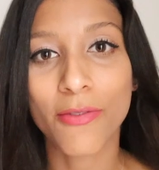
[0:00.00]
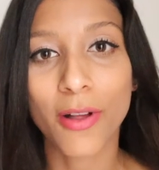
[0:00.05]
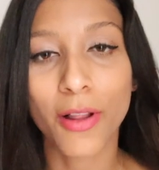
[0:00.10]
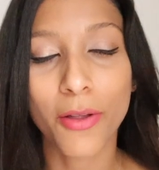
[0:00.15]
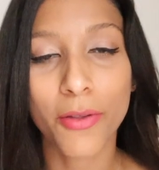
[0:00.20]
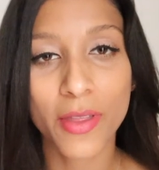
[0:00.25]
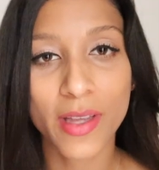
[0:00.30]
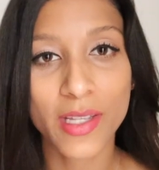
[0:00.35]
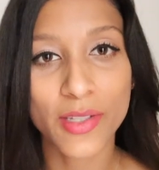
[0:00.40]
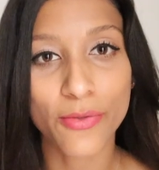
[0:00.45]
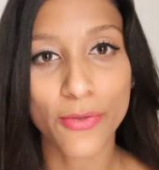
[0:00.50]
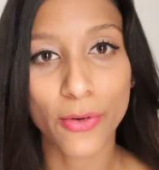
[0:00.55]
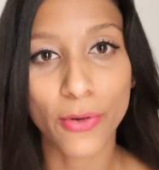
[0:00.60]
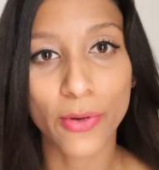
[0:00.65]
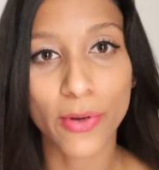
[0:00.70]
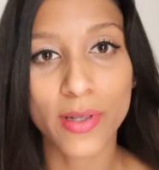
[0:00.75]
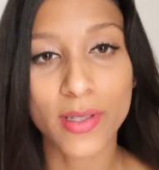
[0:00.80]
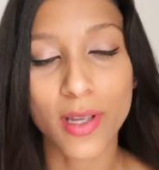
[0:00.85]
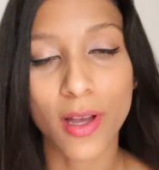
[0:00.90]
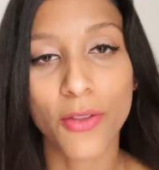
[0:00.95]
follow these
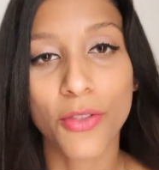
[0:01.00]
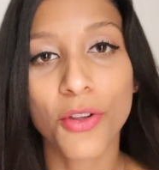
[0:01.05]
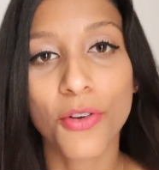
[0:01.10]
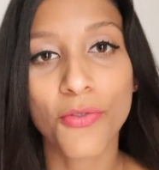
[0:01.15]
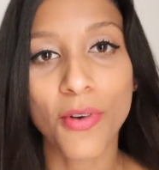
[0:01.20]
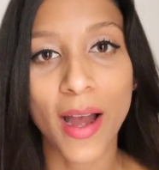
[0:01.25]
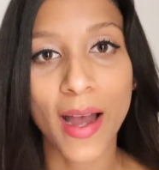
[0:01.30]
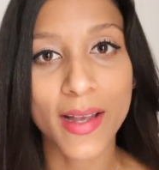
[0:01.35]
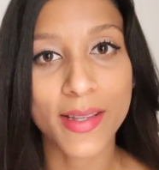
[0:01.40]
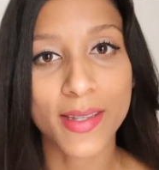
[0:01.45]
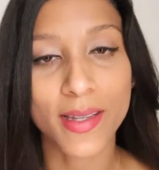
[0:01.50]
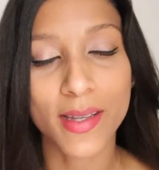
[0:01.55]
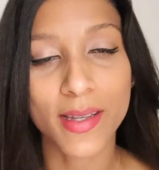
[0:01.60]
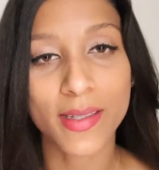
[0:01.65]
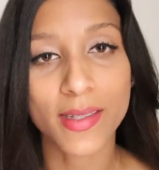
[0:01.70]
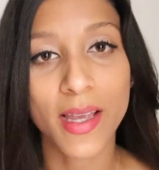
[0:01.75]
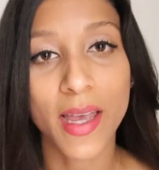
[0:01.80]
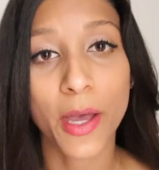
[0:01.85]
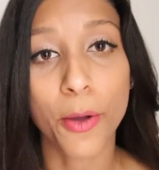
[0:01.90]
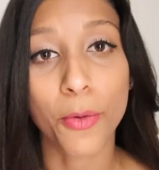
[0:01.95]
rules on the
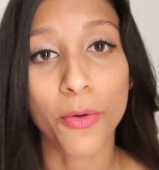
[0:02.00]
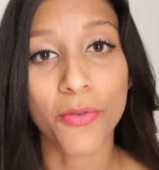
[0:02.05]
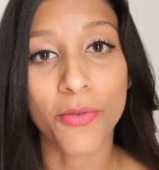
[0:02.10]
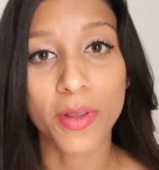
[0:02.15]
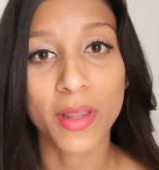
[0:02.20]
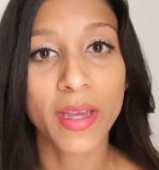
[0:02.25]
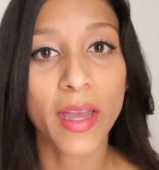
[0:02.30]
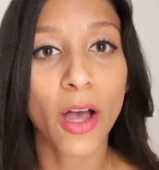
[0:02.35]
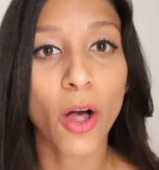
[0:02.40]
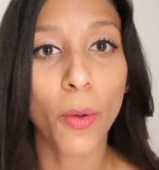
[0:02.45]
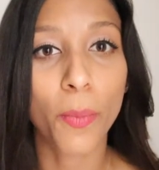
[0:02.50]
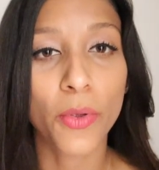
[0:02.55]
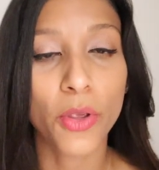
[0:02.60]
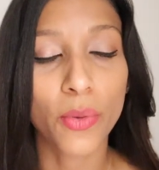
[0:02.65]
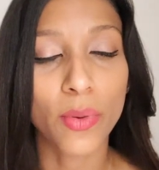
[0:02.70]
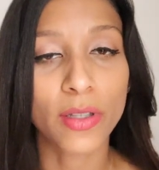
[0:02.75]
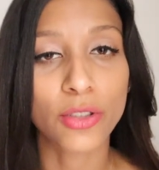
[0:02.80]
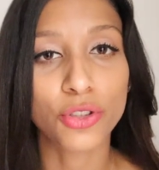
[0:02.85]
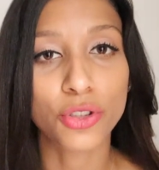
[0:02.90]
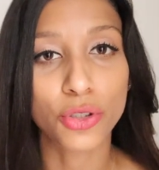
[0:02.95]
rises, it will really help
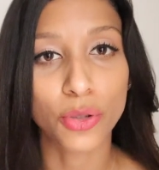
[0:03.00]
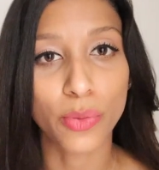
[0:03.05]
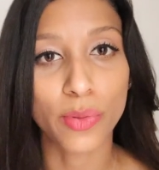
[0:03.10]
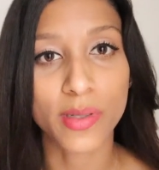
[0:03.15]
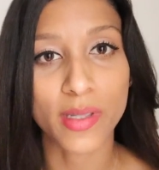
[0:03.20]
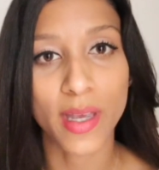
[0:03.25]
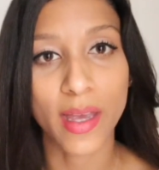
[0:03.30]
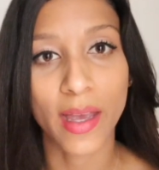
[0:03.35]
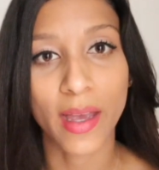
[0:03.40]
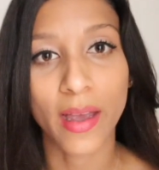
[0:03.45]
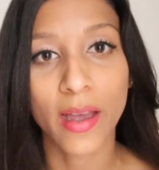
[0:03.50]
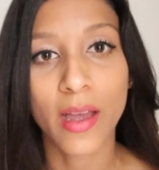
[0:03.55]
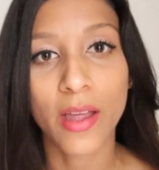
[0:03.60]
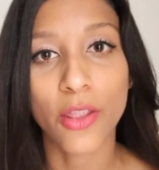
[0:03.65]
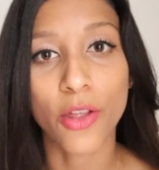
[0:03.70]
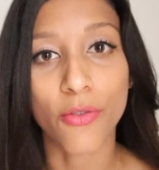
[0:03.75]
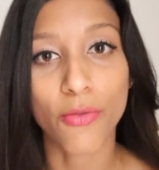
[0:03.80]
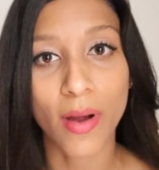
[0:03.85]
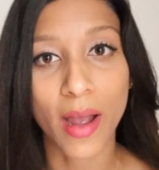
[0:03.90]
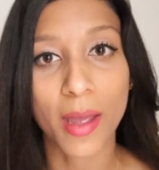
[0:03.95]
you in choosing
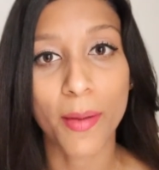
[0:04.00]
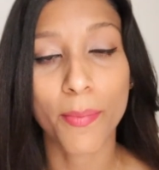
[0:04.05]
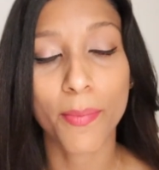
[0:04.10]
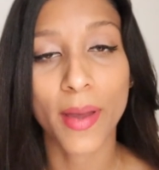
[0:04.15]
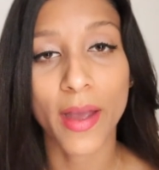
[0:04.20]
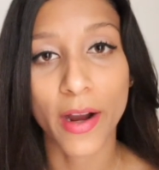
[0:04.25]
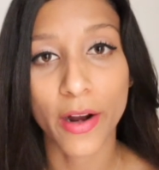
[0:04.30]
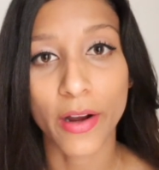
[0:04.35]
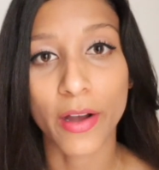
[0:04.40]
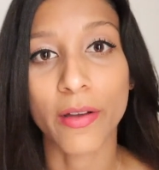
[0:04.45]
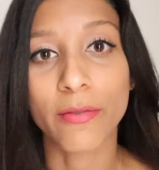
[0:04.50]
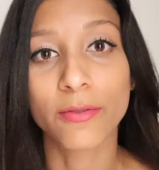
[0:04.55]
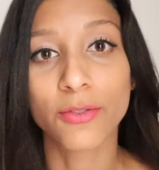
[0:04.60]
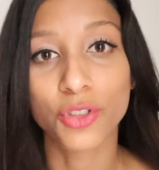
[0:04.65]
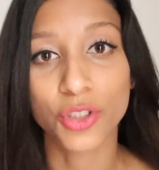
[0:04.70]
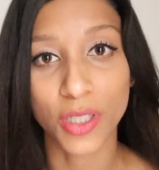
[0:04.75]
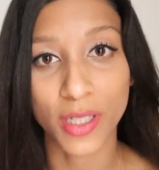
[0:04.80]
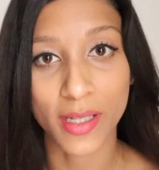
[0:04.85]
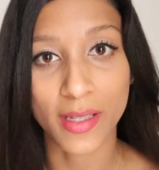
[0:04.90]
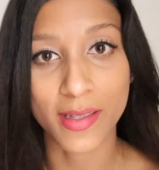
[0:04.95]
the right pair of
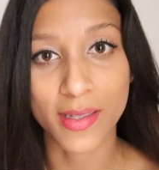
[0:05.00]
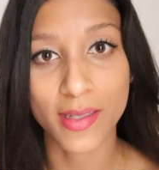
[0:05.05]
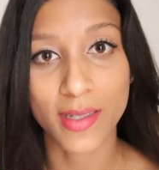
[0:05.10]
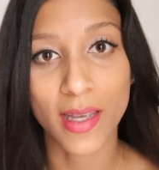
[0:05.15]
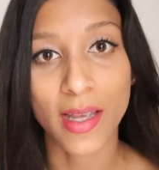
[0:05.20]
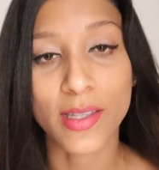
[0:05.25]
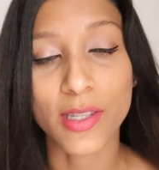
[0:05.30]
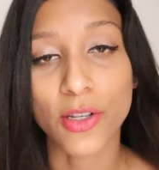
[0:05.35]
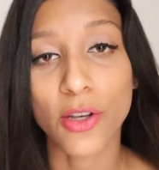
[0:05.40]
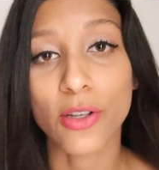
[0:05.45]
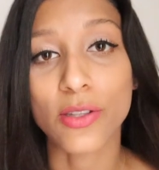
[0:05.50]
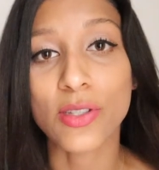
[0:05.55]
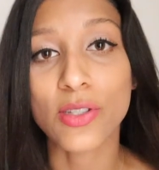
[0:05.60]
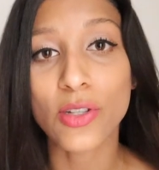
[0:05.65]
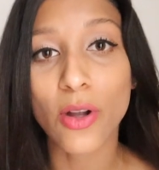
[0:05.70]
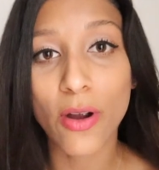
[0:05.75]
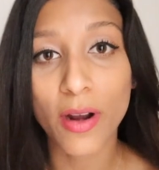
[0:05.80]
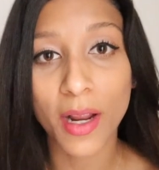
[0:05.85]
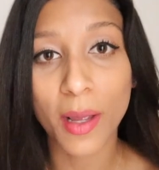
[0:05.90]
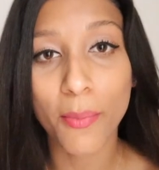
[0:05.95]
jeans. It's a good
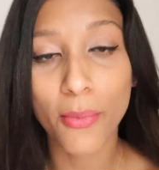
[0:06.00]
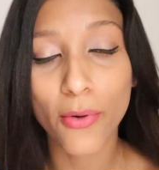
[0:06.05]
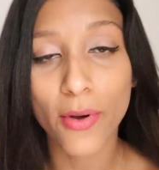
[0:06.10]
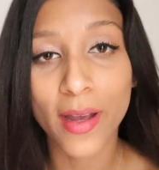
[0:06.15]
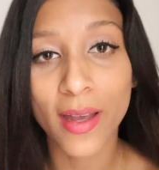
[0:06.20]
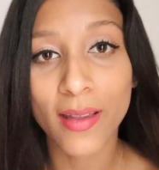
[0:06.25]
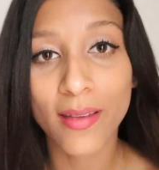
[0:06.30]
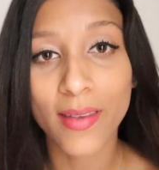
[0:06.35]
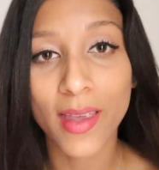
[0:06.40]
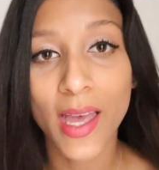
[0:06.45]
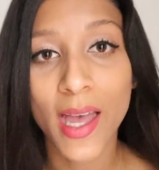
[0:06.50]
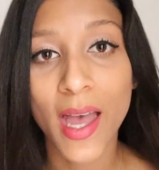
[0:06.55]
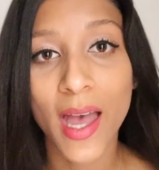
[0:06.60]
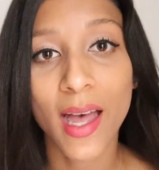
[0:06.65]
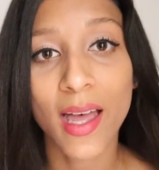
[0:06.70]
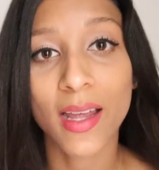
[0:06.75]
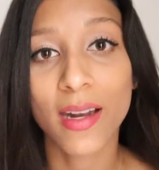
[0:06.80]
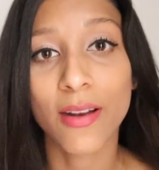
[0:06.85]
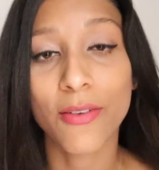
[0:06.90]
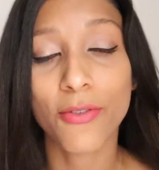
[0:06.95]
starting point,
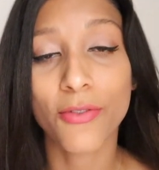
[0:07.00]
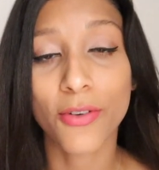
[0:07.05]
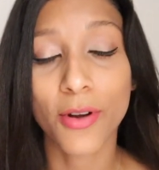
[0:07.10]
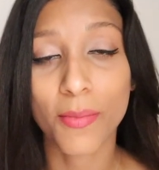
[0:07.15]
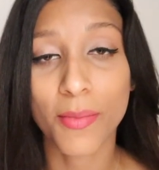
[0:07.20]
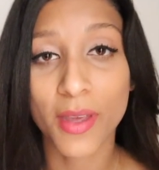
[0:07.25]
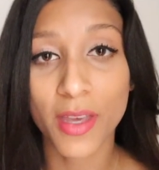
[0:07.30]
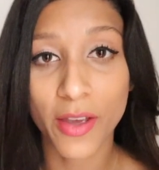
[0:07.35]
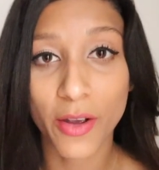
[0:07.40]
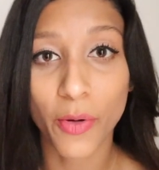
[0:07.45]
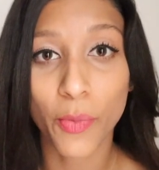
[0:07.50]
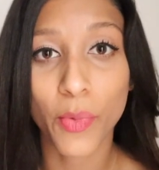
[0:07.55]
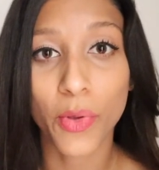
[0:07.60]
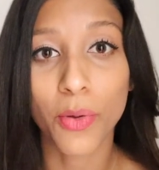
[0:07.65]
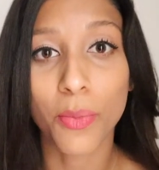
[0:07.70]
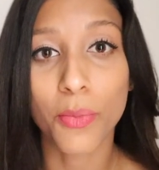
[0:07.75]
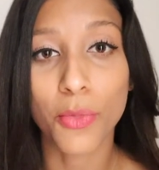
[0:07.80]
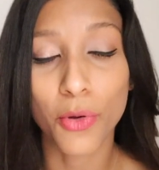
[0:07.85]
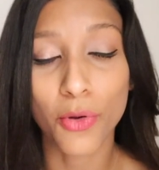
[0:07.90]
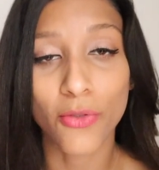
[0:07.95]
and from here
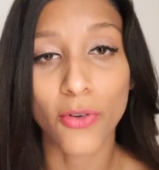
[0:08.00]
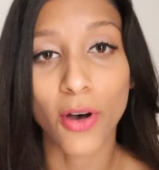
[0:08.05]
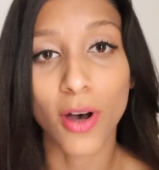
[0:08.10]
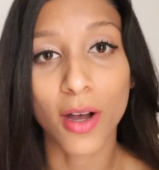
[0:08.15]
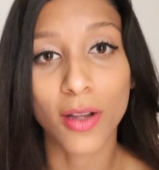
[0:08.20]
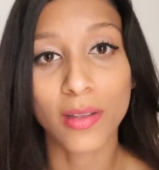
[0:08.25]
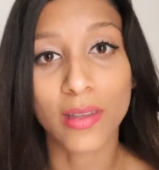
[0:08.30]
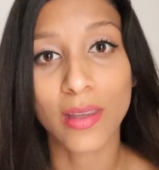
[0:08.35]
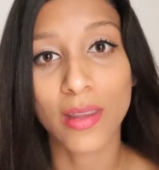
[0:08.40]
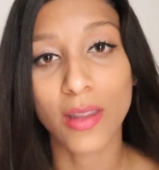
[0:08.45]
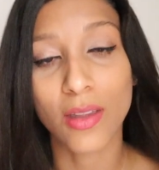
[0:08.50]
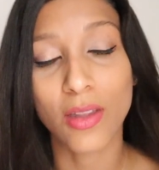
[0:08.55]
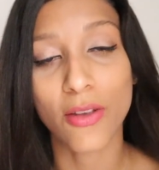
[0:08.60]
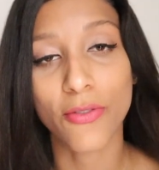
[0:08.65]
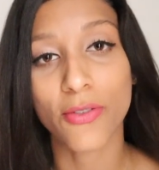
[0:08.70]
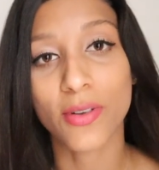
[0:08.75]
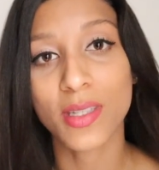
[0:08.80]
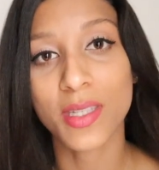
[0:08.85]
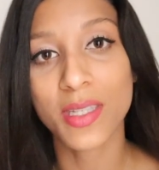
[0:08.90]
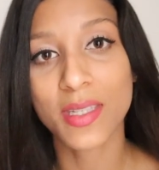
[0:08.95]
we'll move on to the
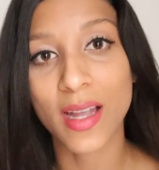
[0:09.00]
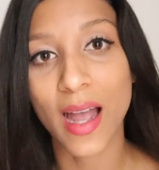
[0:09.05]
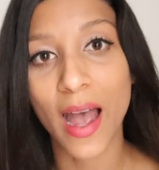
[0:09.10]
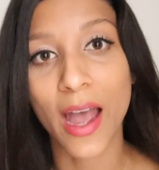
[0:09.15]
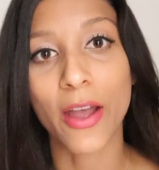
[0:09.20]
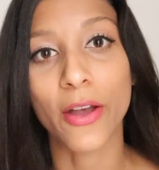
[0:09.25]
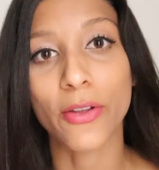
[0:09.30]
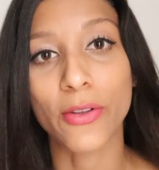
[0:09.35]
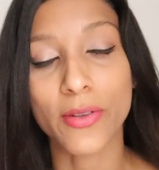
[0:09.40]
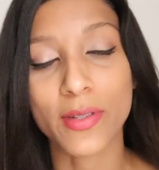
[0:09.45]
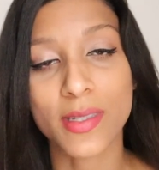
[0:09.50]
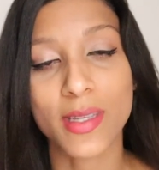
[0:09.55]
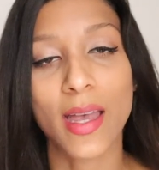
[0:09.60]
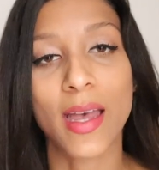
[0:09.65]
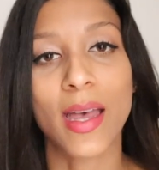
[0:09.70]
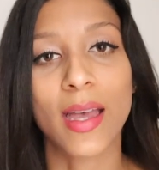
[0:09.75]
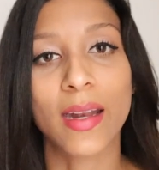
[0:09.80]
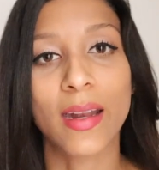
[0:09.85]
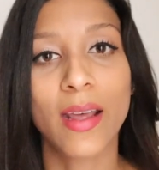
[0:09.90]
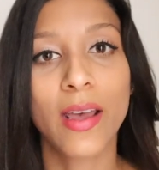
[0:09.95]
different styles
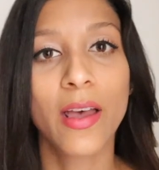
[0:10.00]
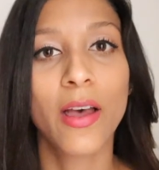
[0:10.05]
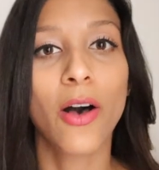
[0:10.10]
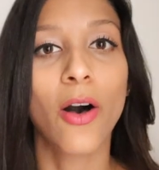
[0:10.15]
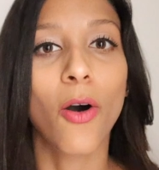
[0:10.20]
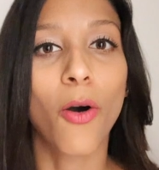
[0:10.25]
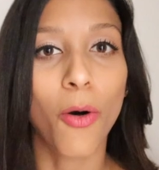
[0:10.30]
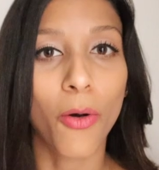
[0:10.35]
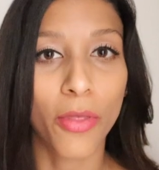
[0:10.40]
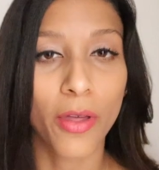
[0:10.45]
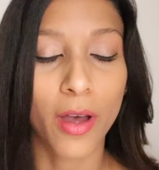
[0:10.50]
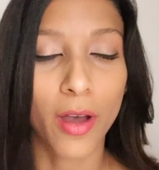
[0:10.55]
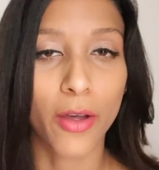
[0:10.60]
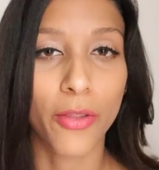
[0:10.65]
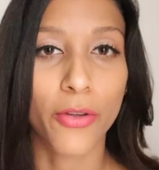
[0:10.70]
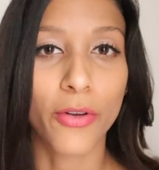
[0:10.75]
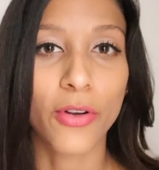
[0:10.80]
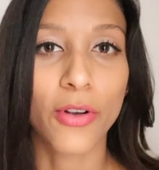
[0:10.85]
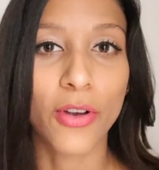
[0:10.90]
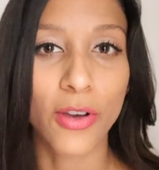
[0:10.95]
and all the
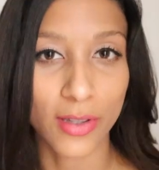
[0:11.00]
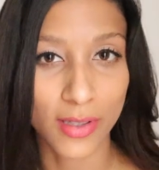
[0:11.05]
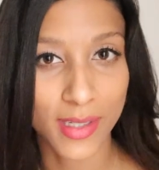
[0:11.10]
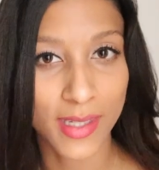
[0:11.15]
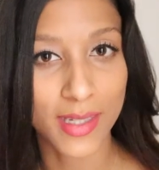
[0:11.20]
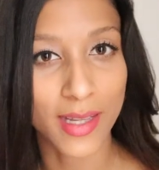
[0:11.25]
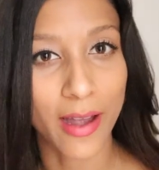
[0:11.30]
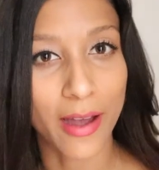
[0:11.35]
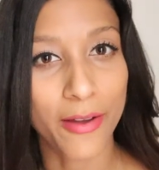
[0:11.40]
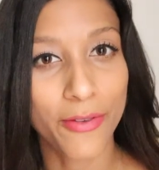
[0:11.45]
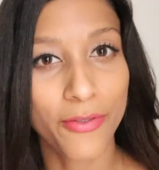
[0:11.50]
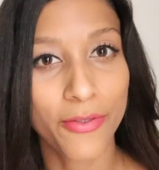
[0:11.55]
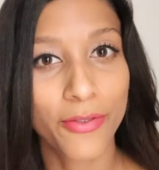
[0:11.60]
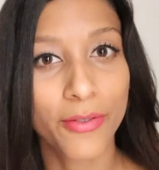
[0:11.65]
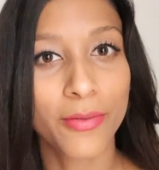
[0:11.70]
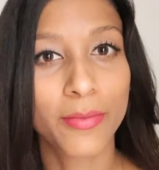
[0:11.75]
other good stuff.